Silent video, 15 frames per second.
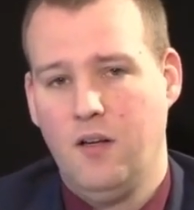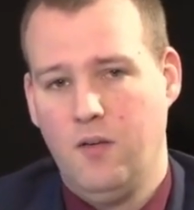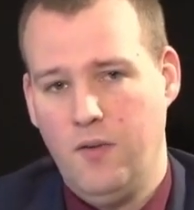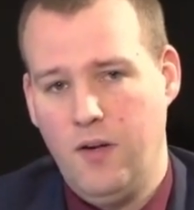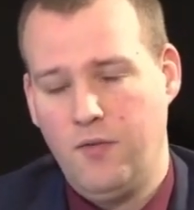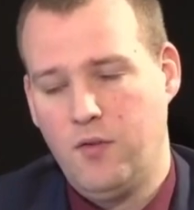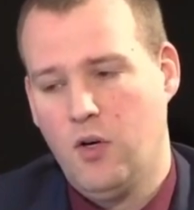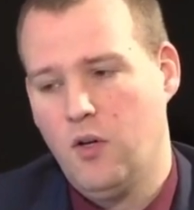
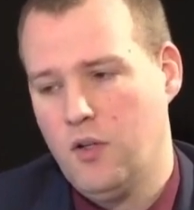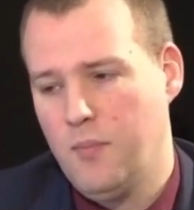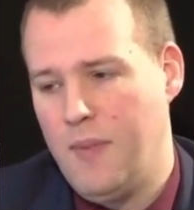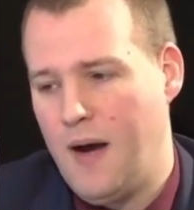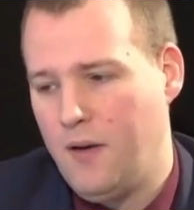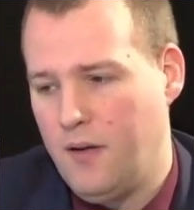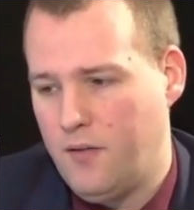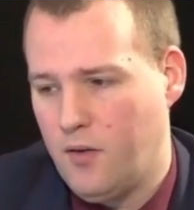We have talked
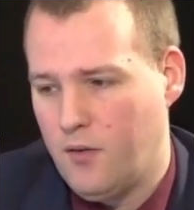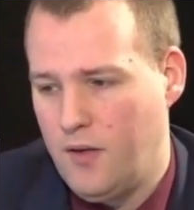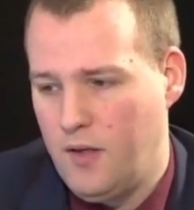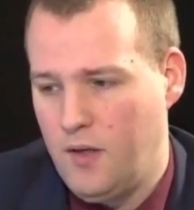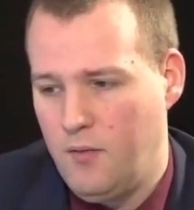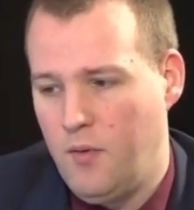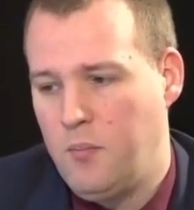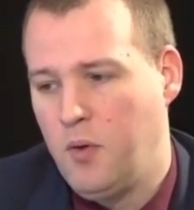about it
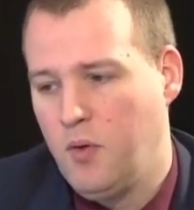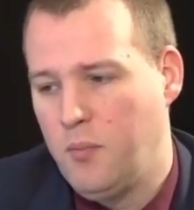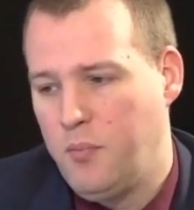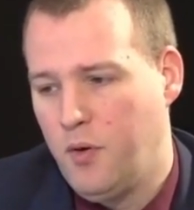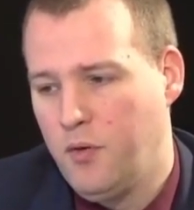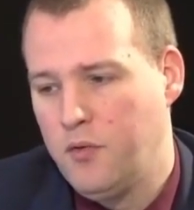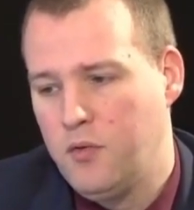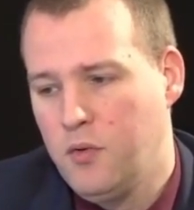already. We put a
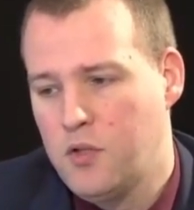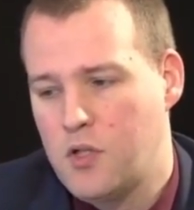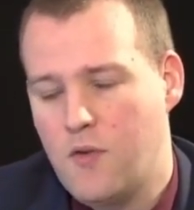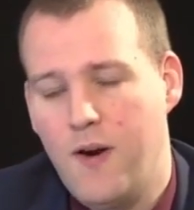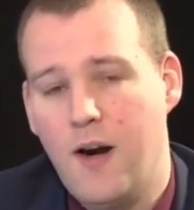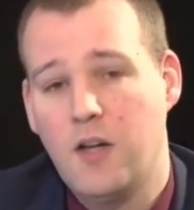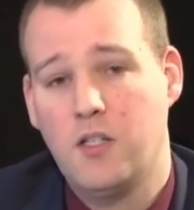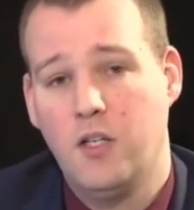pawn 2
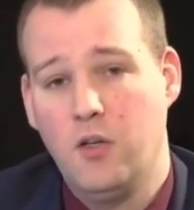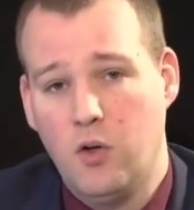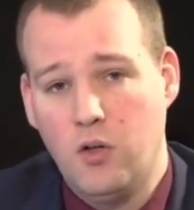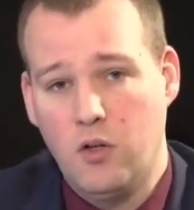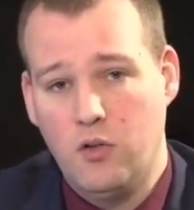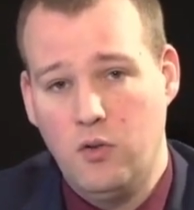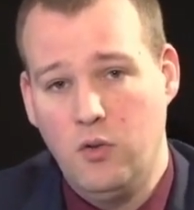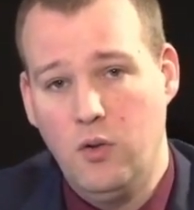squares in
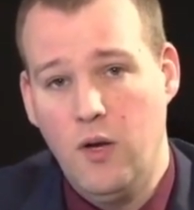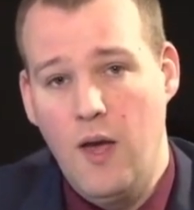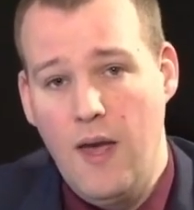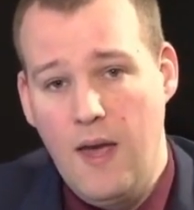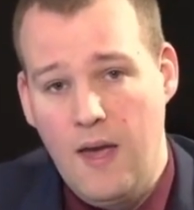order to